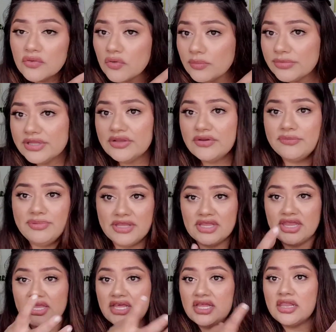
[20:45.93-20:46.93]
normally it would
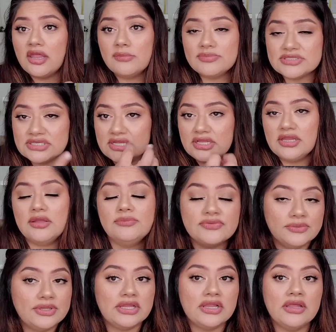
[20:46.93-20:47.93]
be like clumps and
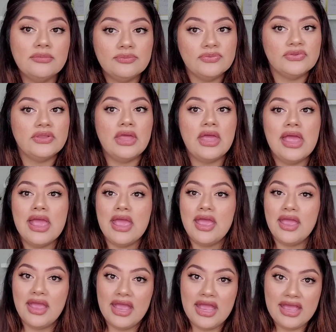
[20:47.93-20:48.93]
clumps and clumps
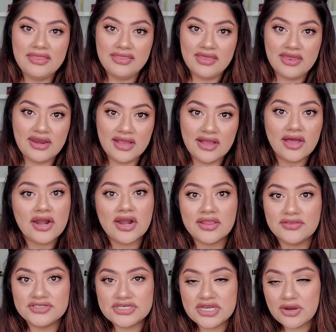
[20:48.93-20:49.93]
and then I got
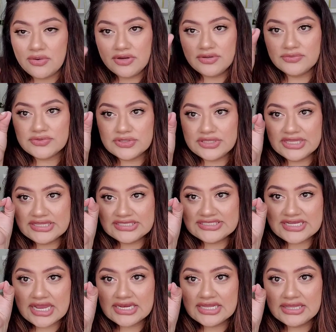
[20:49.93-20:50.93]
out of the shower and it was only like
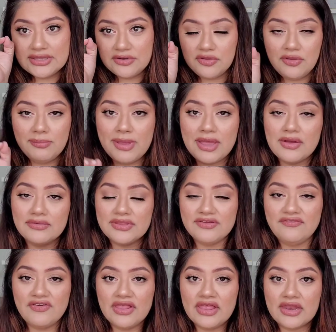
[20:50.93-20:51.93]
this tiny little
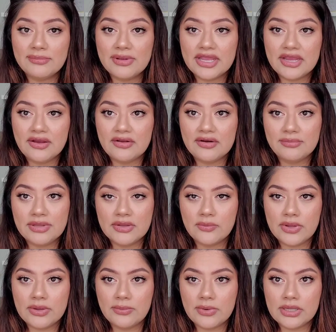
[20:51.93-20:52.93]
amount that fell out of my hair and I'm
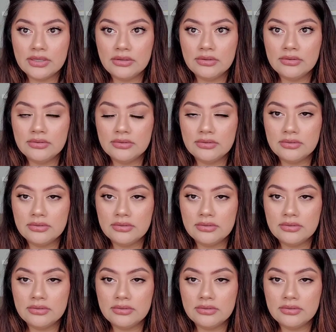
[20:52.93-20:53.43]
like wait what